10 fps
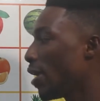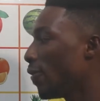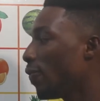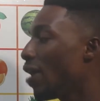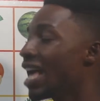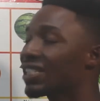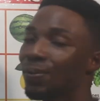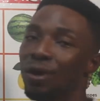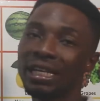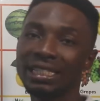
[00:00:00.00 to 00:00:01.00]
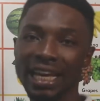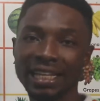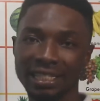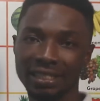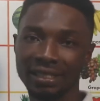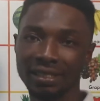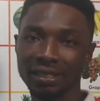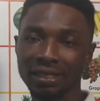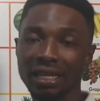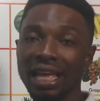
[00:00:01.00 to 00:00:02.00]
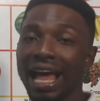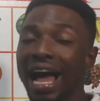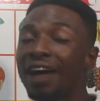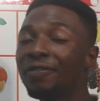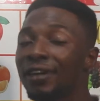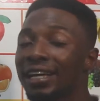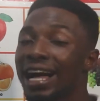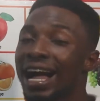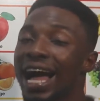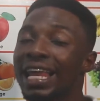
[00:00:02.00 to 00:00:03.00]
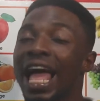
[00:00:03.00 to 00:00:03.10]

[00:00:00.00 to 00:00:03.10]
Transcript: For exploitation, Africa had